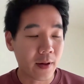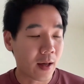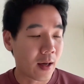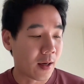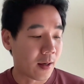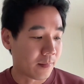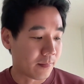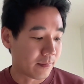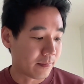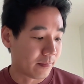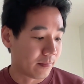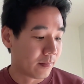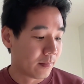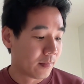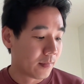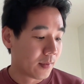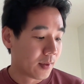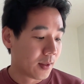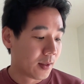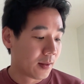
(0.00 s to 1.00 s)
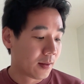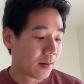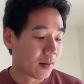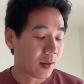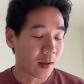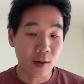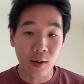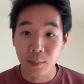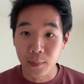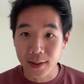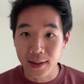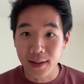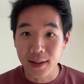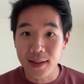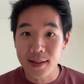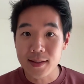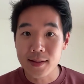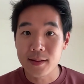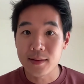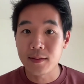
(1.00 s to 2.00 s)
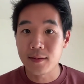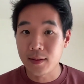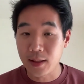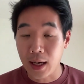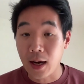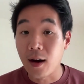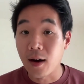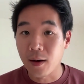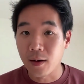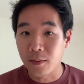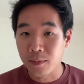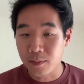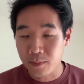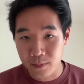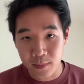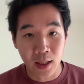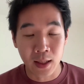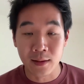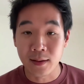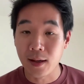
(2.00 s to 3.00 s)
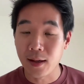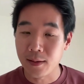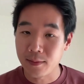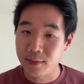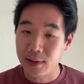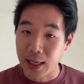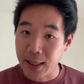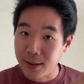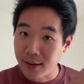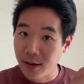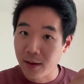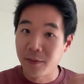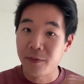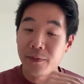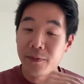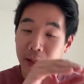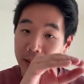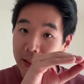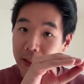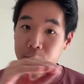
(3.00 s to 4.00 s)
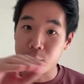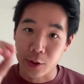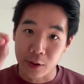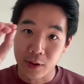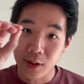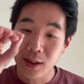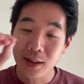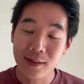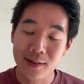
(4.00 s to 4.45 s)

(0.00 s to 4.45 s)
the communities they are in their data funding journey.